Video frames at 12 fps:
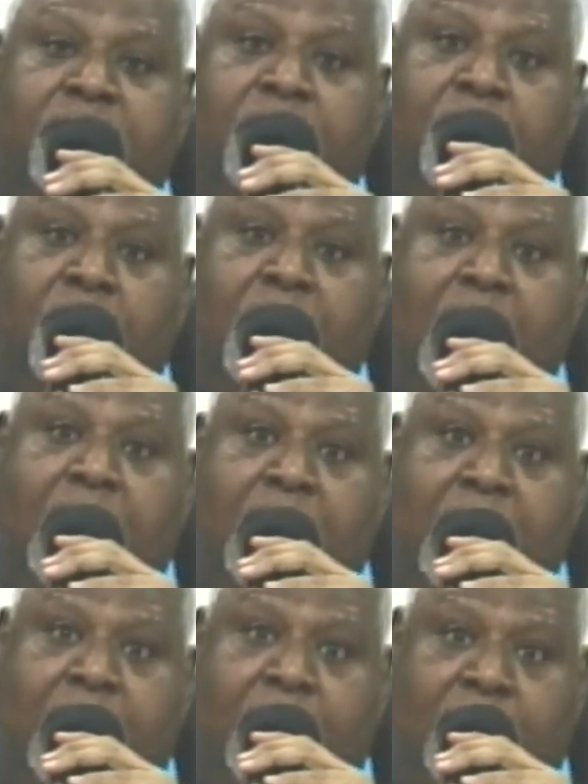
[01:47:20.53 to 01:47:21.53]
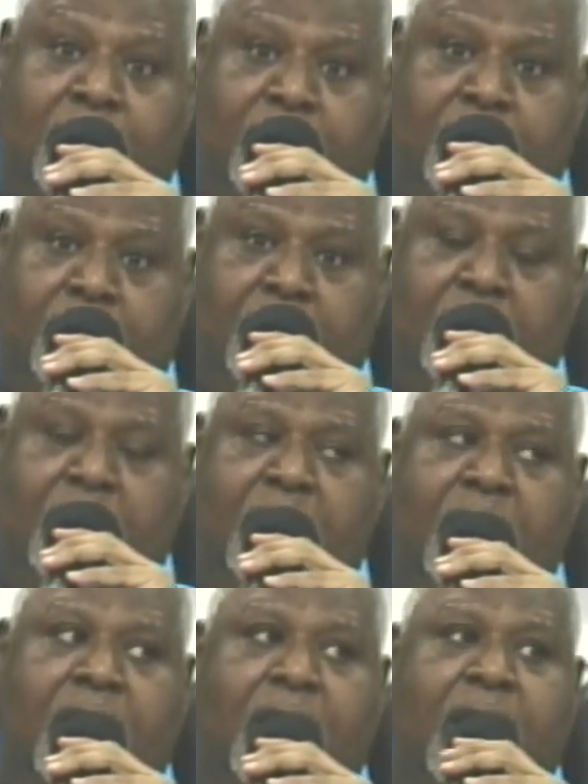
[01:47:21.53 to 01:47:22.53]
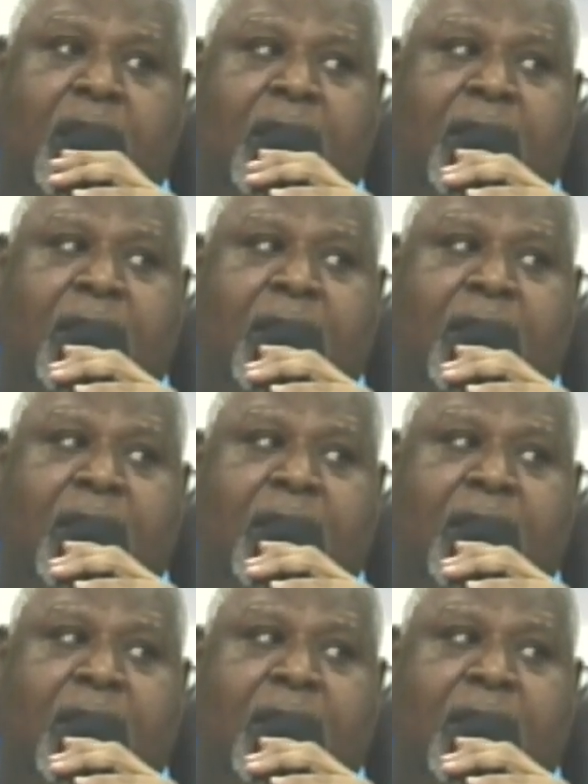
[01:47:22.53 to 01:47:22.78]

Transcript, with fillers: for right now.